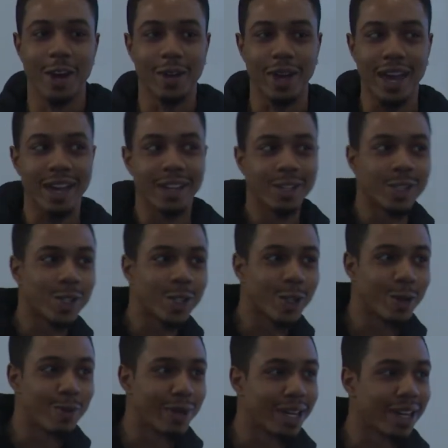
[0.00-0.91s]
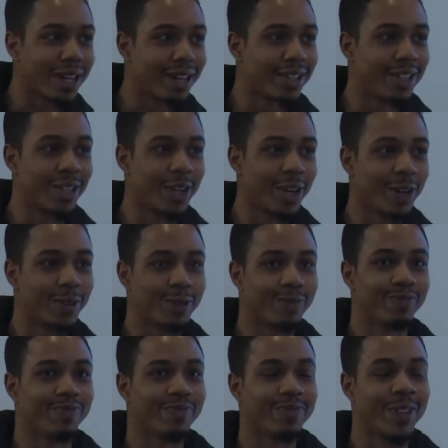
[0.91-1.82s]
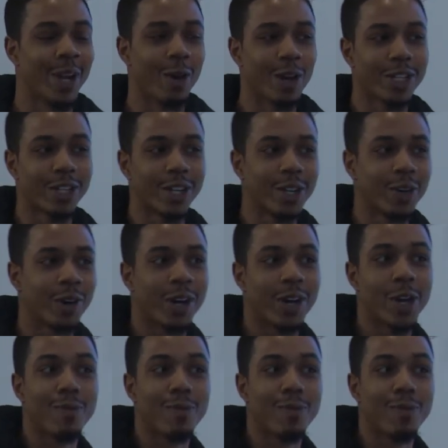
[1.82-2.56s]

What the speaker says: getting sued because you don't know what you're doing, or